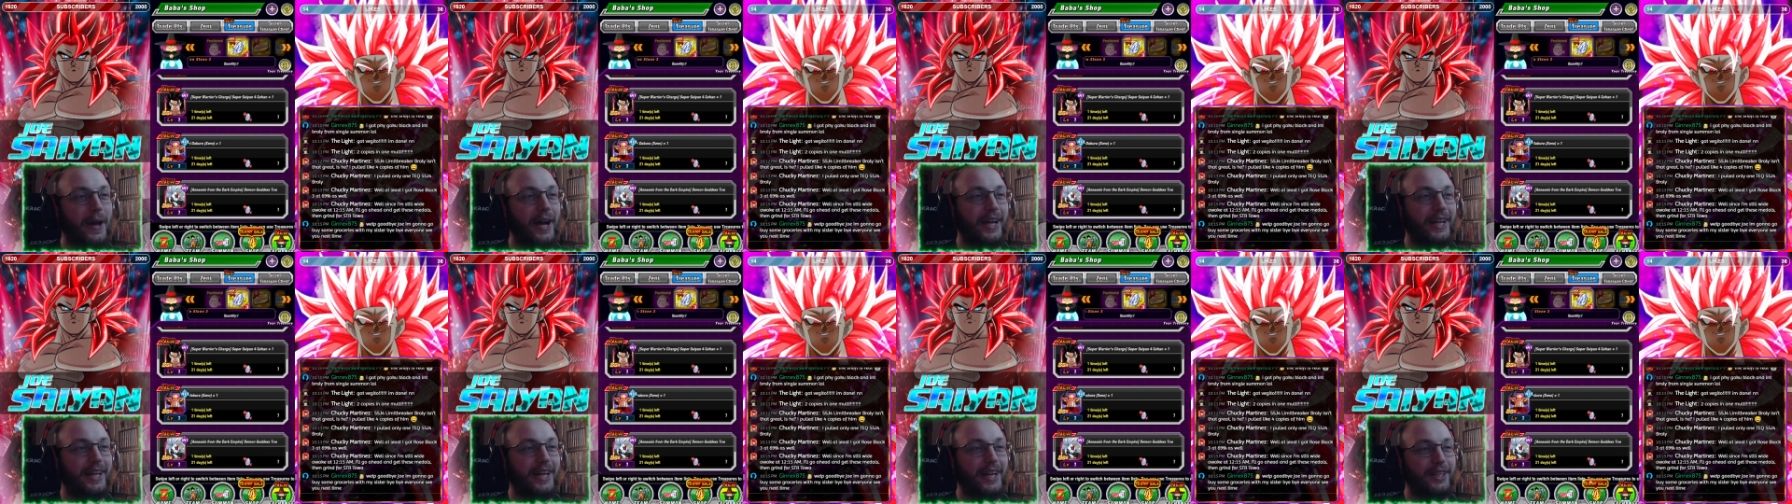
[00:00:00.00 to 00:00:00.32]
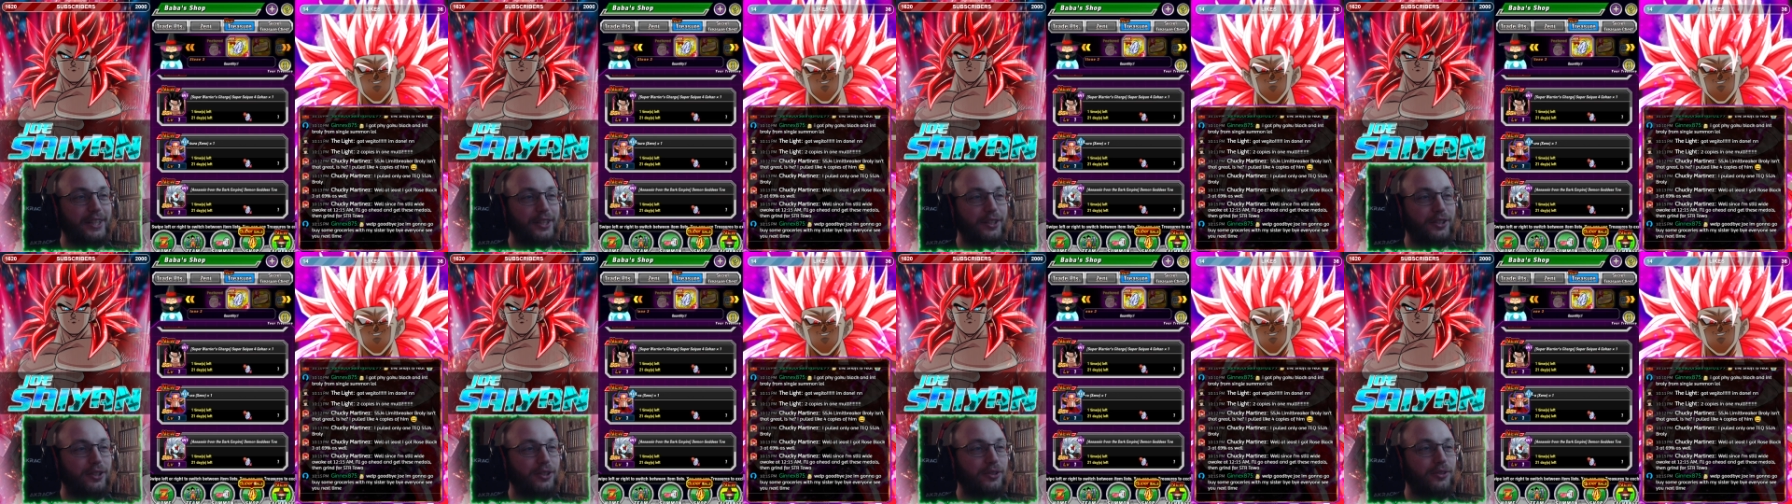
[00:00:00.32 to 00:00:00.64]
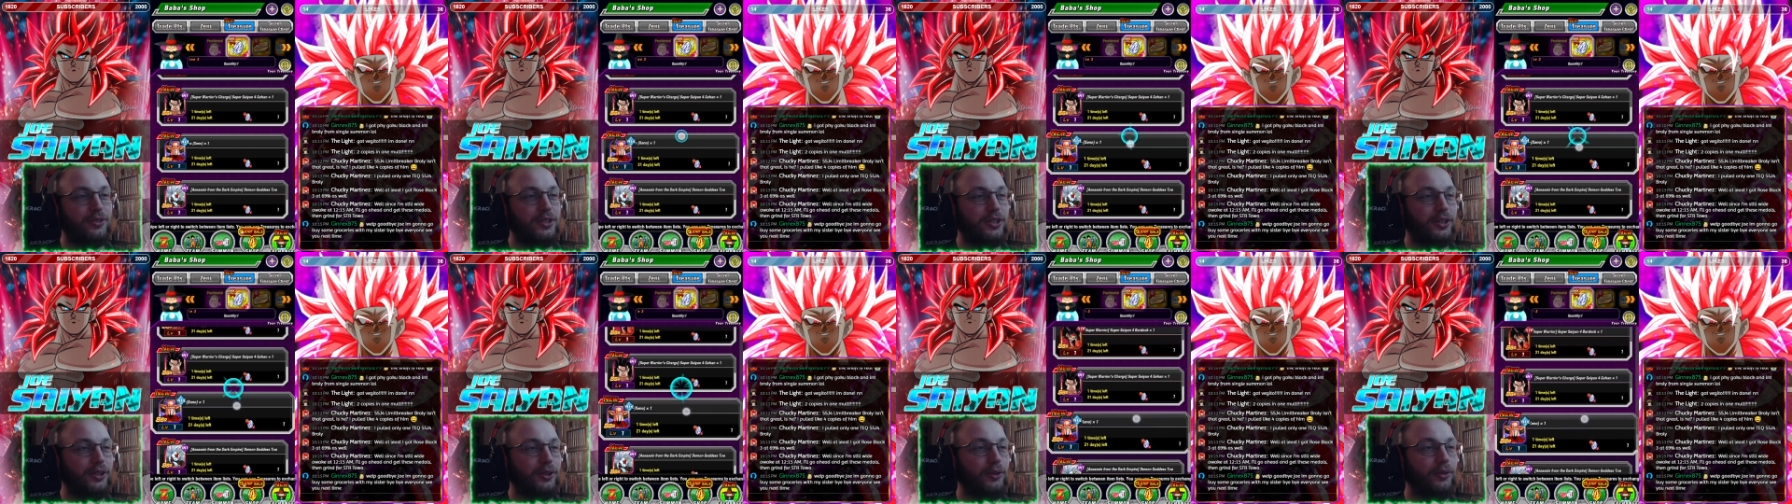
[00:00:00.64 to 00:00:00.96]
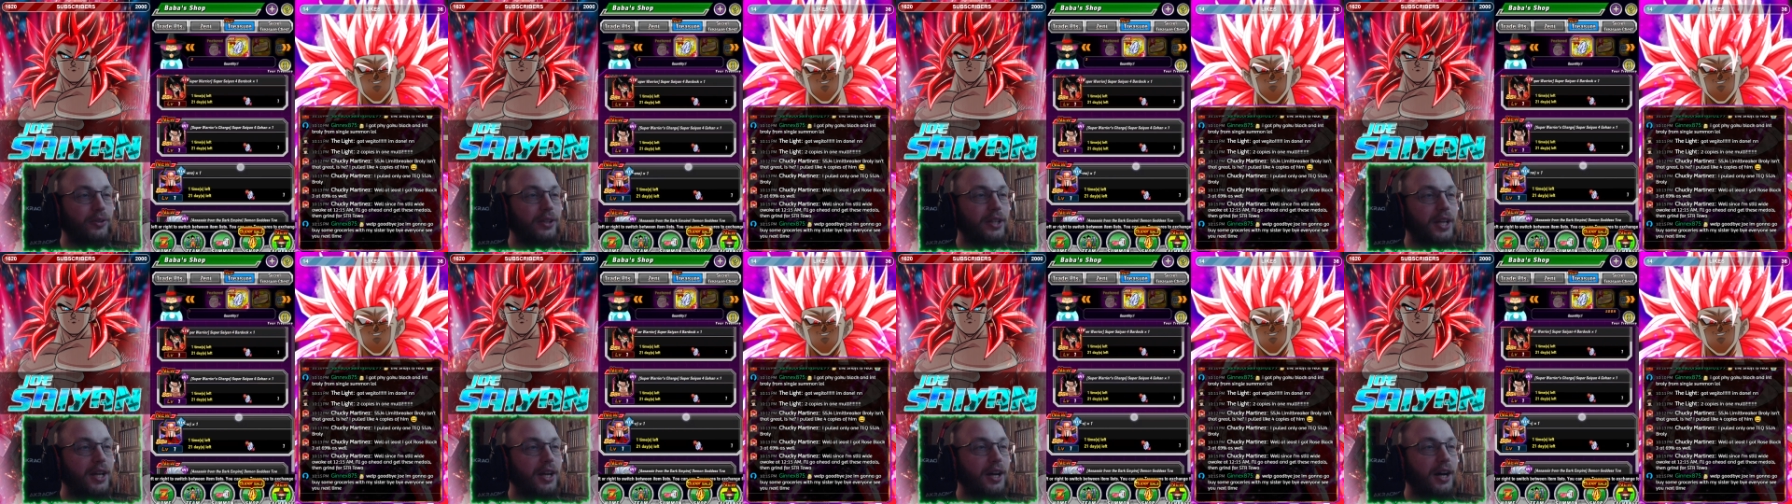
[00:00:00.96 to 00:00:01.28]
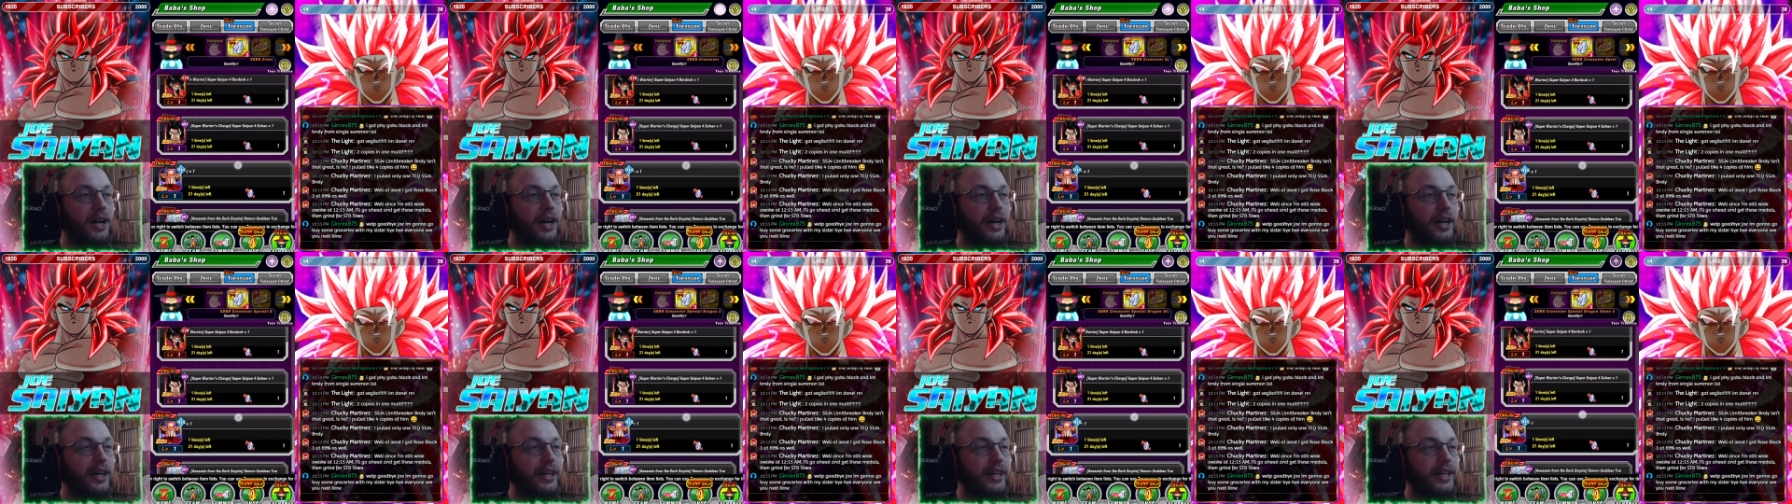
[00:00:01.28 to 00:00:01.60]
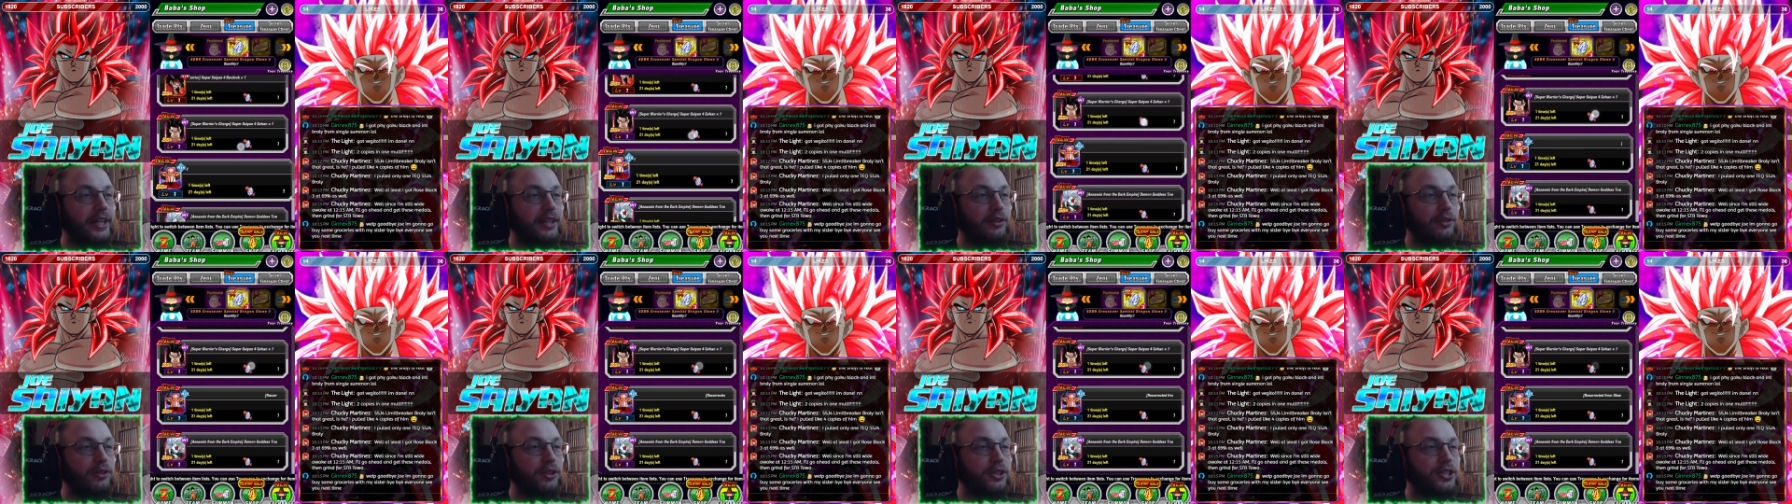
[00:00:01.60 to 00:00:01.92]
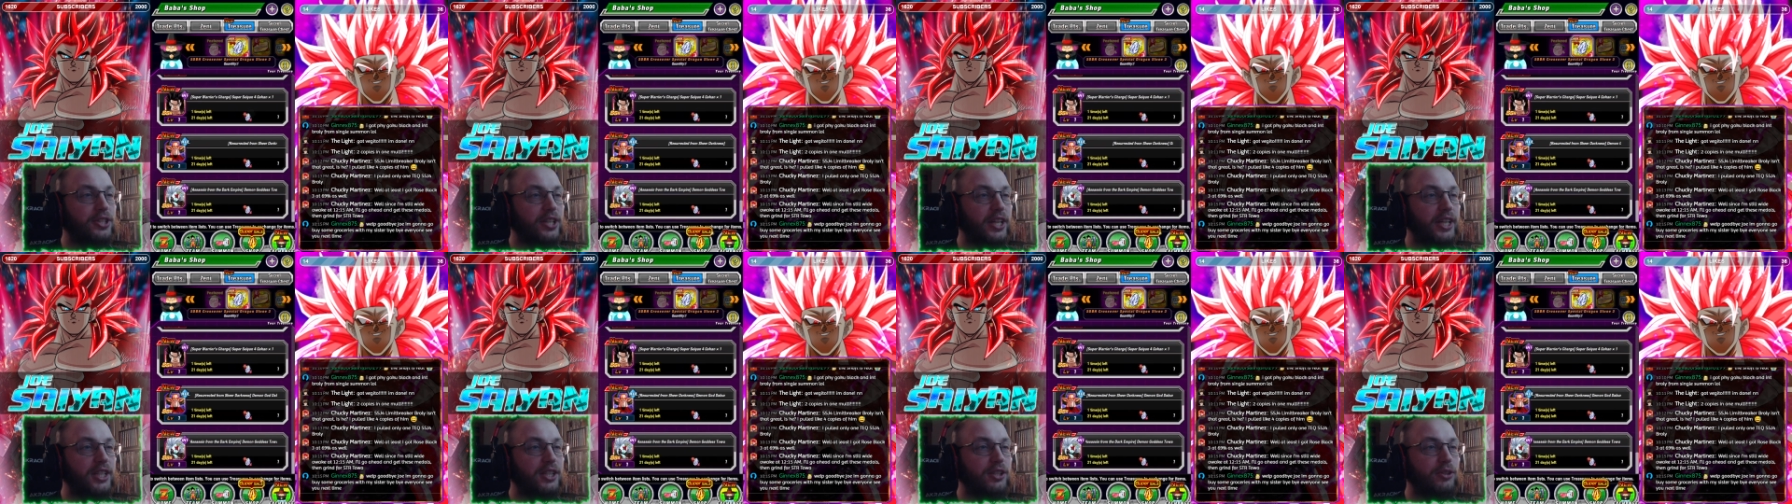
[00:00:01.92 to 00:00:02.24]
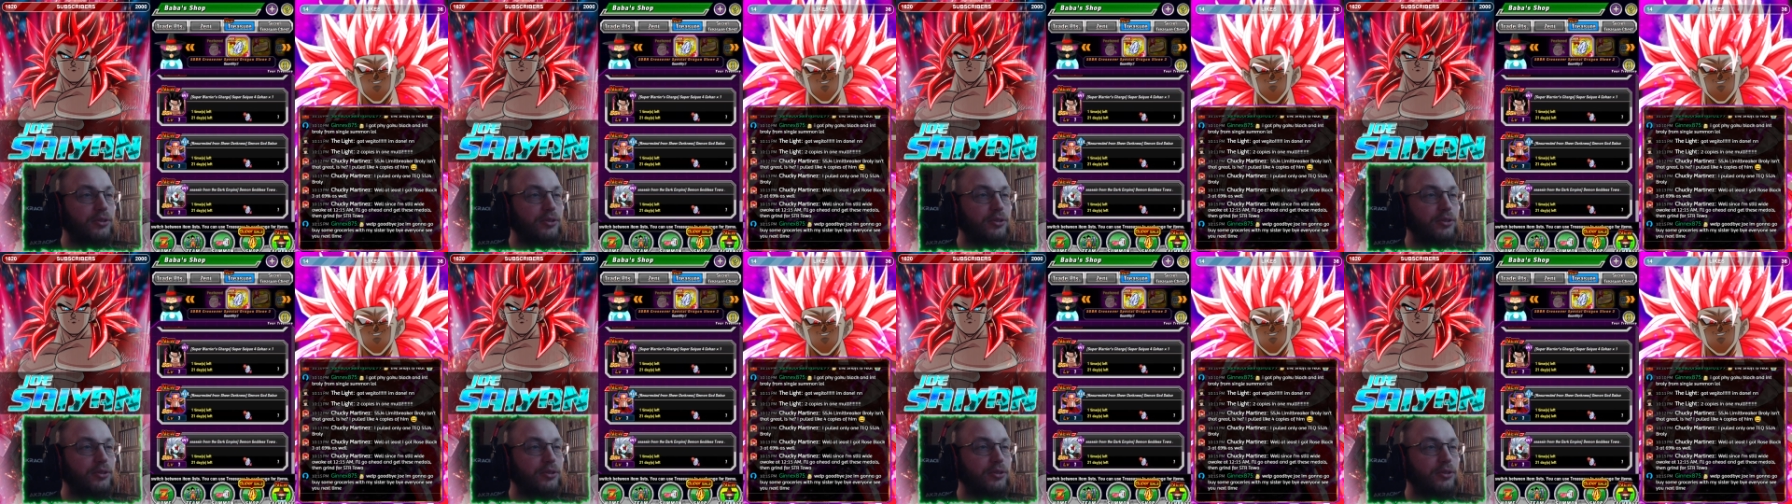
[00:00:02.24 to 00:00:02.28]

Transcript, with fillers: I kind of do, too. Uh, it looks like